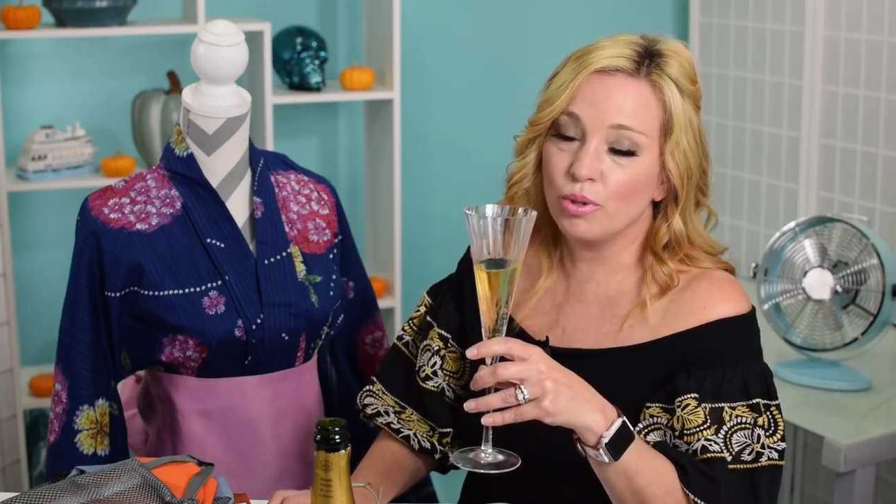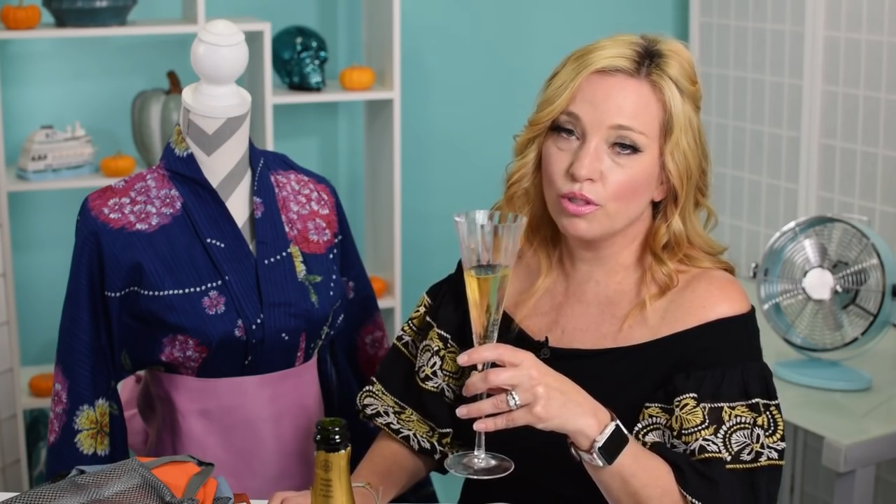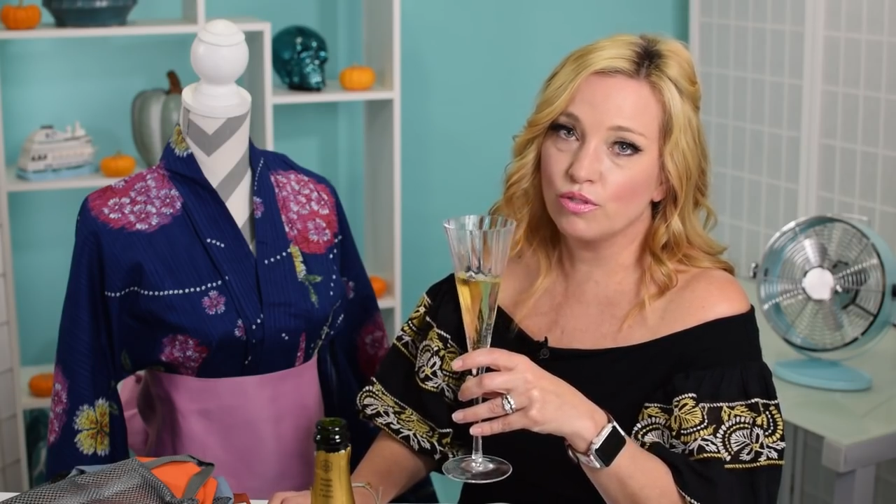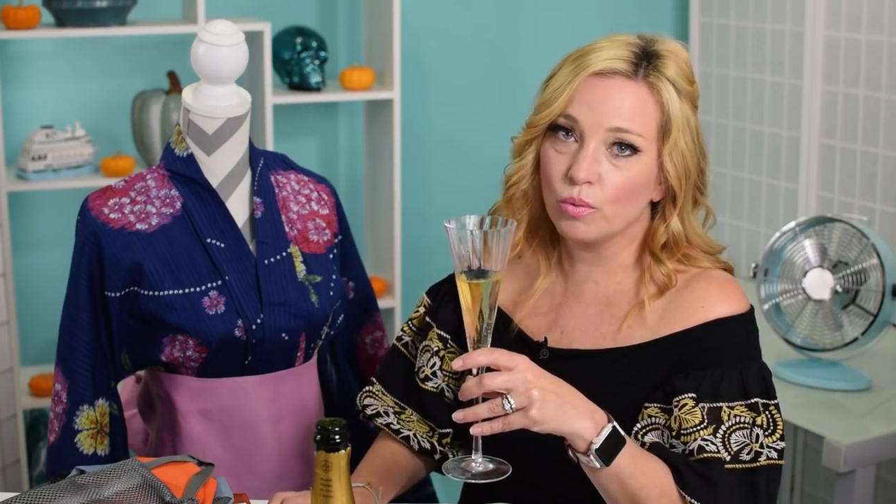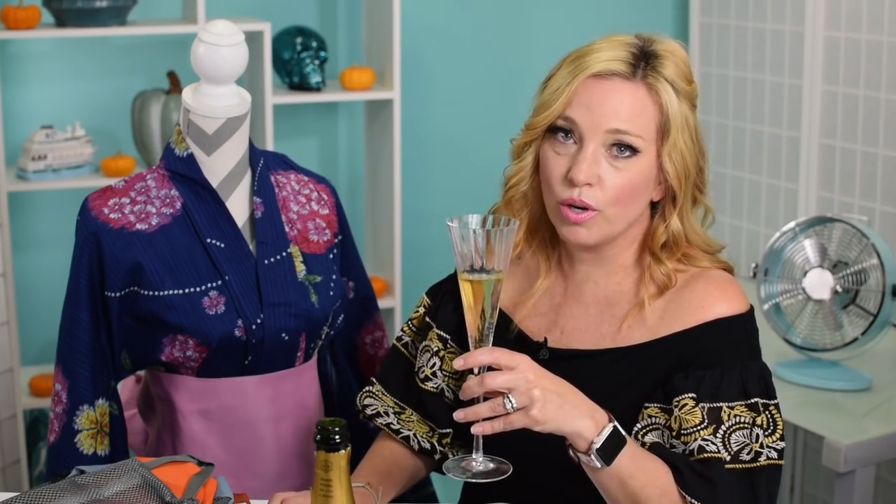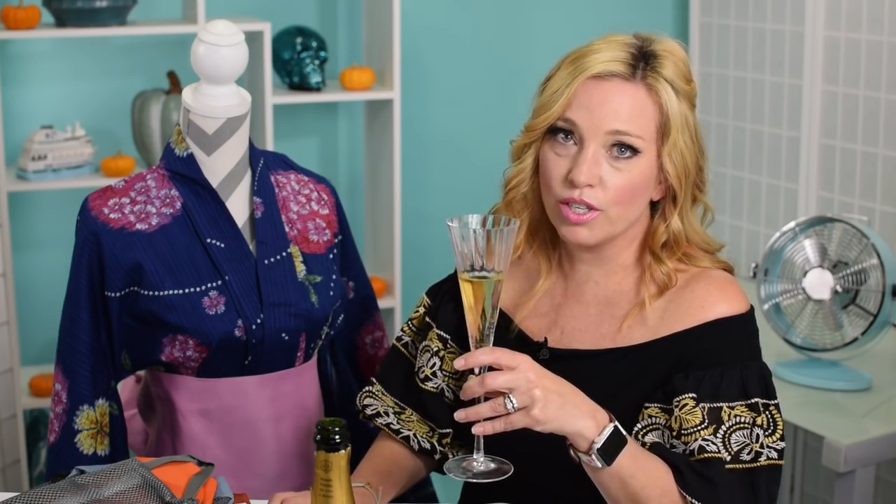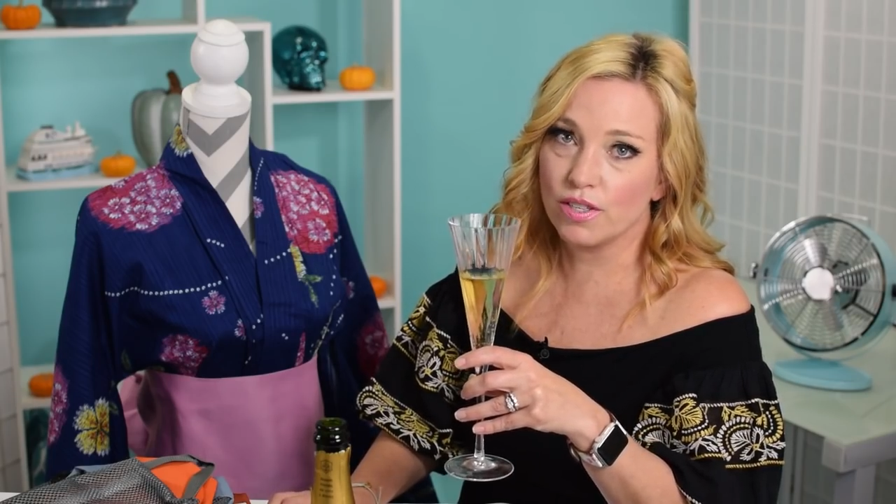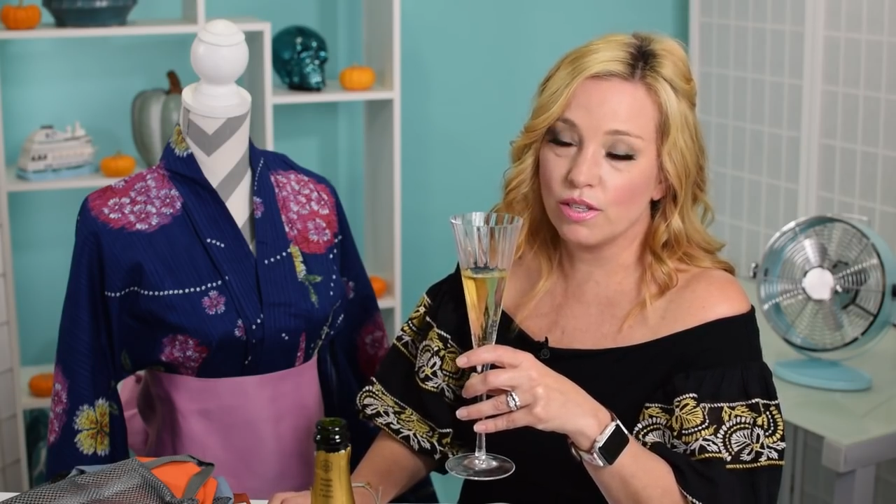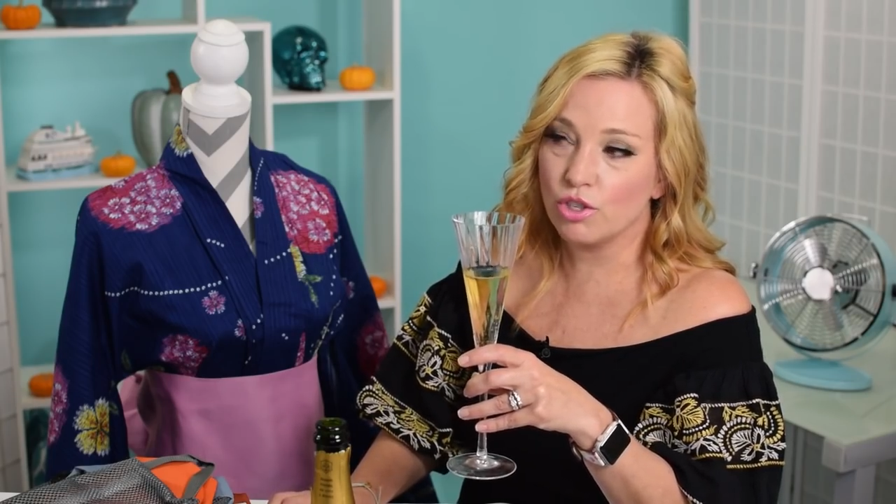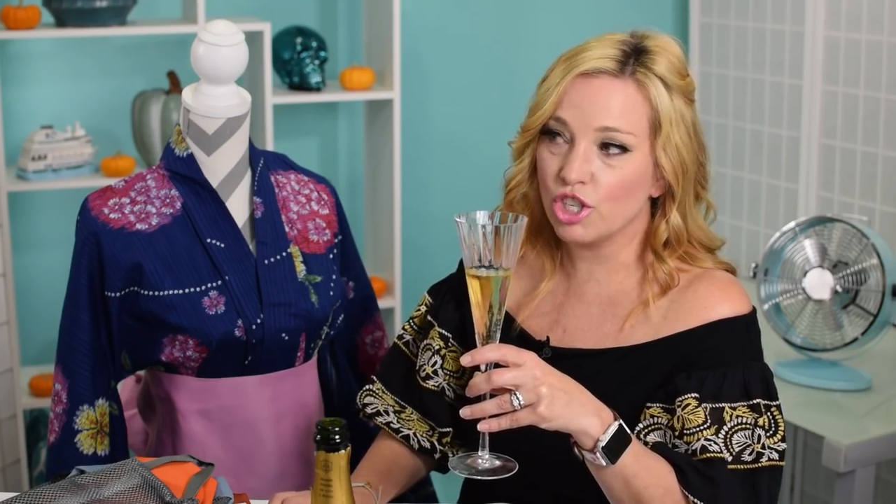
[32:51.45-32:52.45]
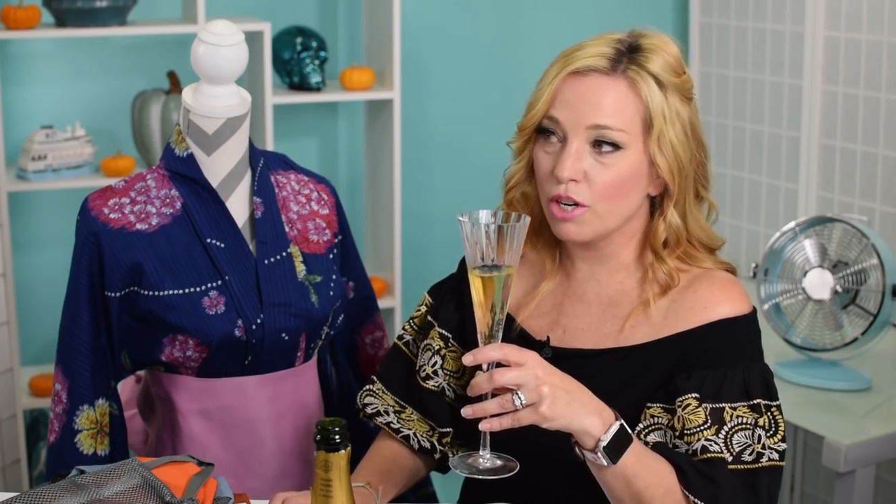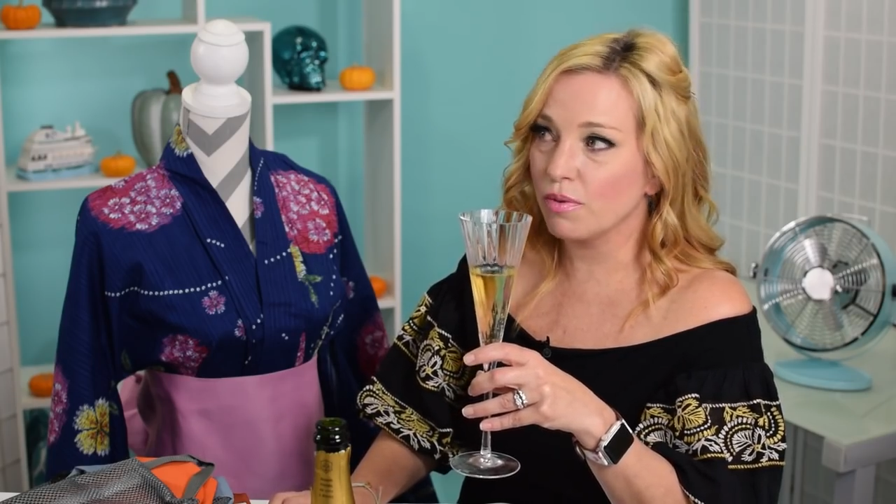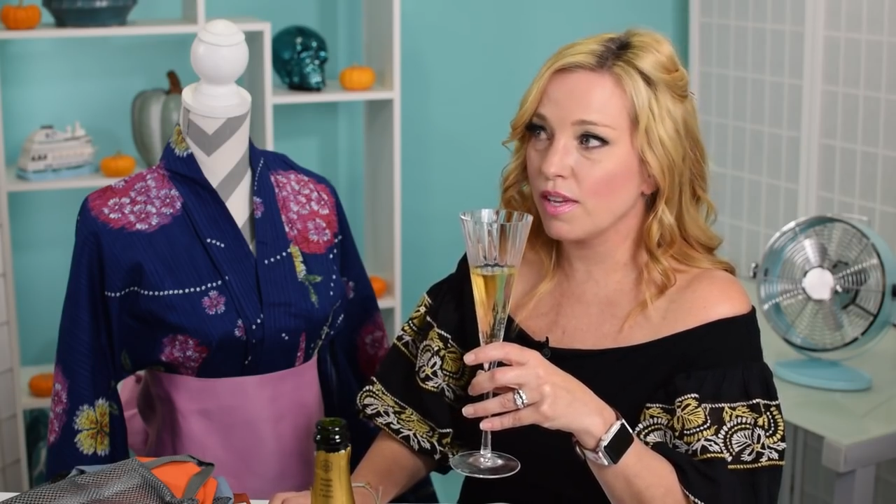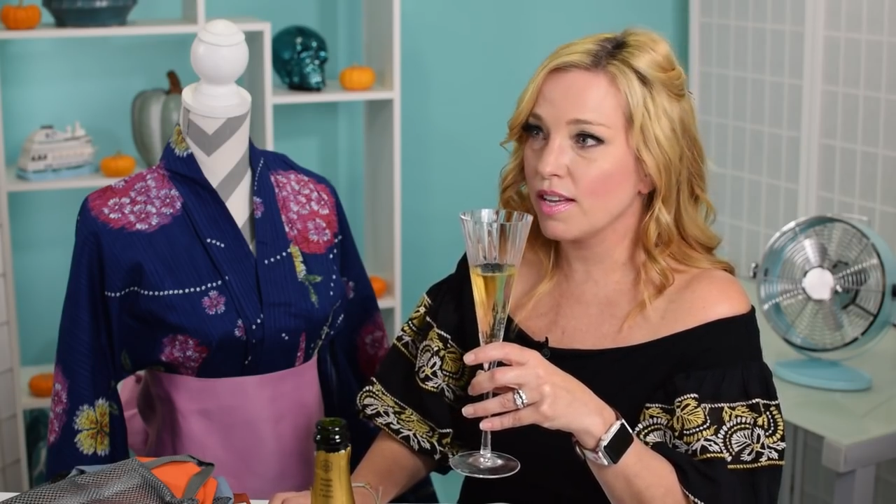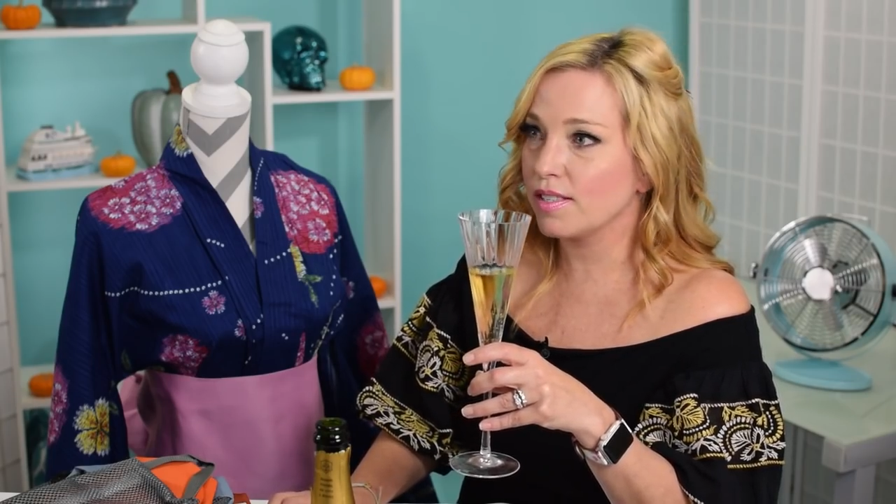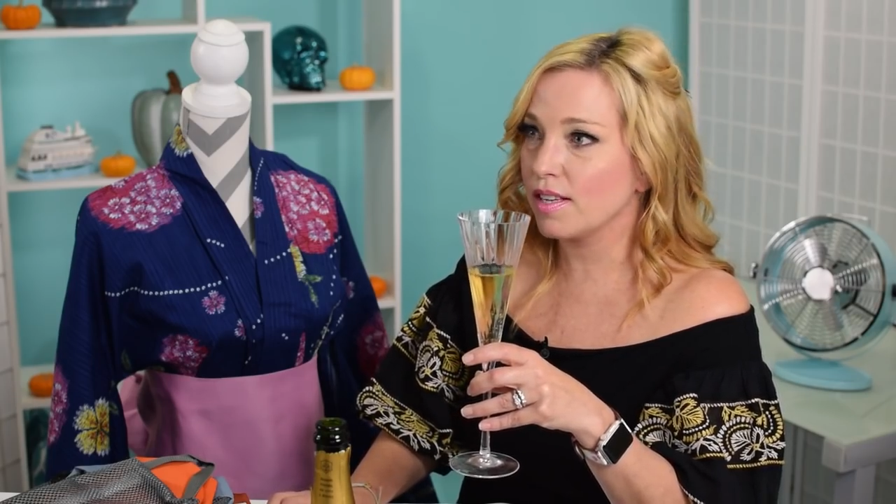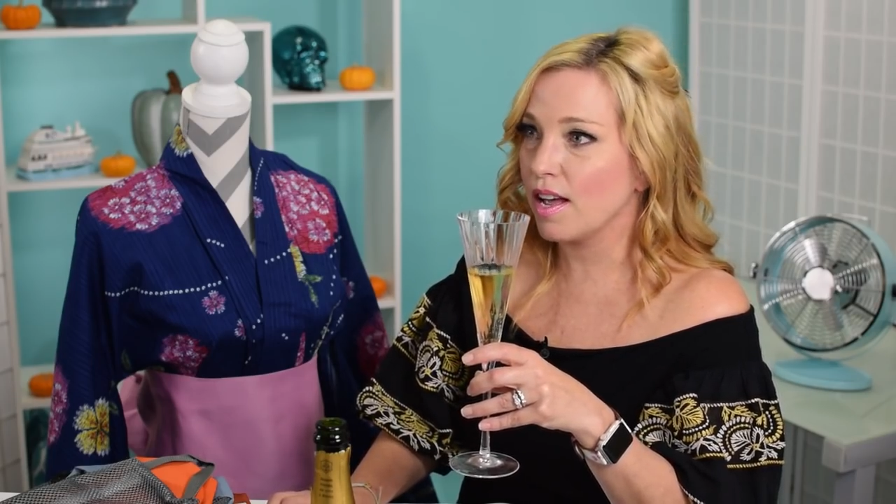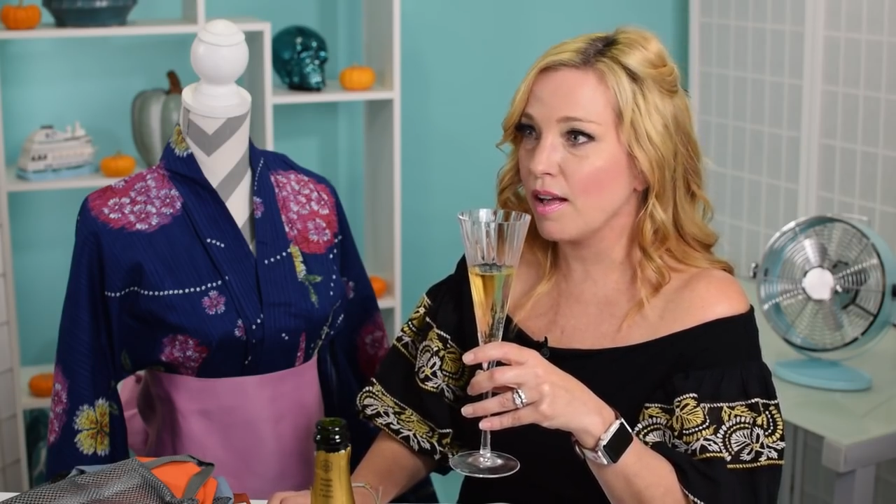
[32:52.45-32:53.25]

beautiful words that you shared with us.